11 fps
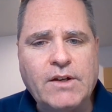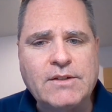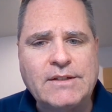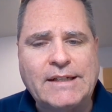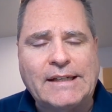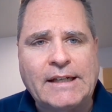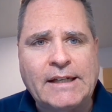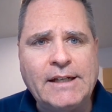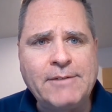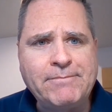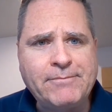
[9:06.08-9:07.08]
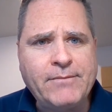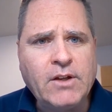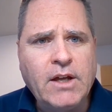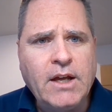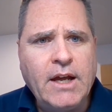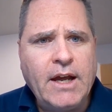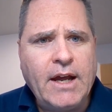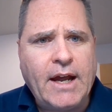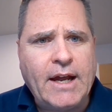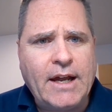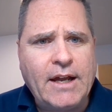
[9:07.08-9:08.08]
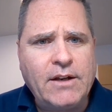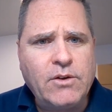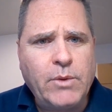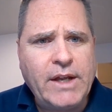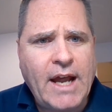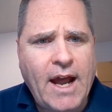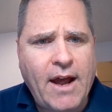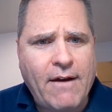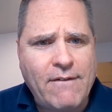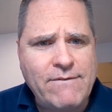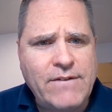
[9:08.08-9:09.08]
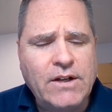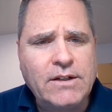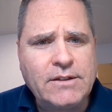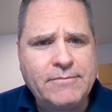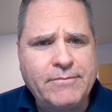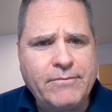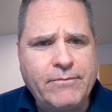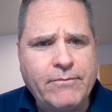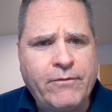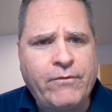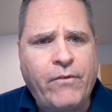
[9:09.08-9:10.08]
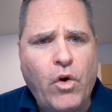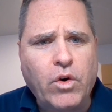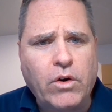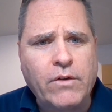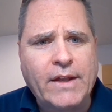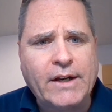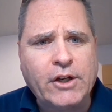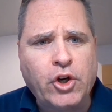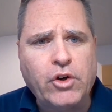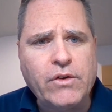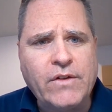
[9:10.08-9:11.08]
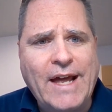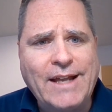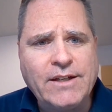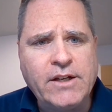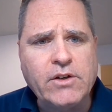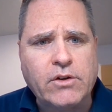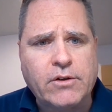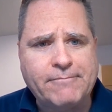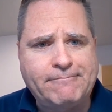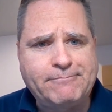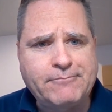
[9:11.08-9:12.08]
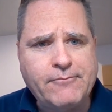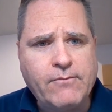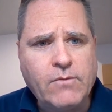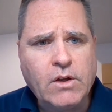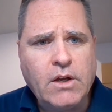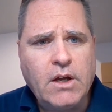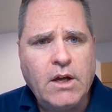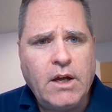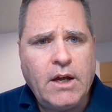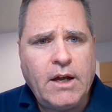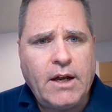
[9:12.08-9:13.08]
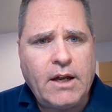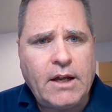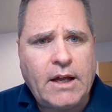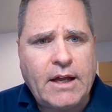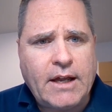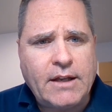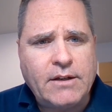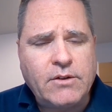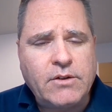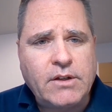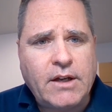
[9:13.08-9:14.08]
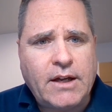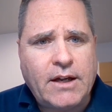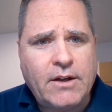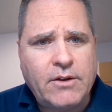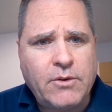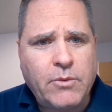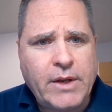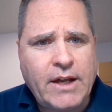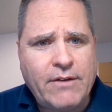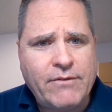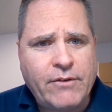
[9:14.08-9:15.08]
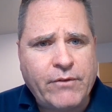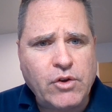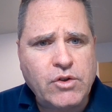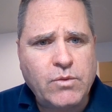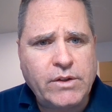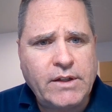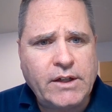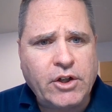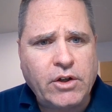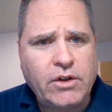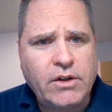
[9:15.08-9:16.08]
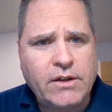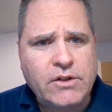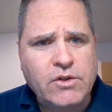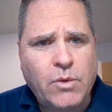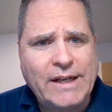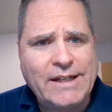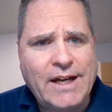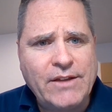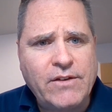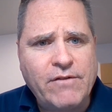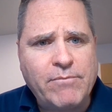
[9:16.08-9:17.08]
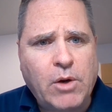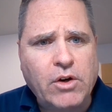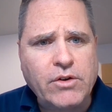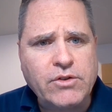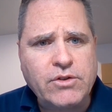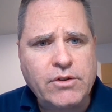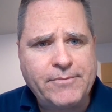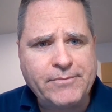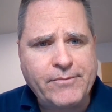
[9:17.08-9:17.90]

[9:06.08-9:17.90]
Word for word: CE, and we have four that occurred that year. And uh, we have the first one that occurred on the 29th of March,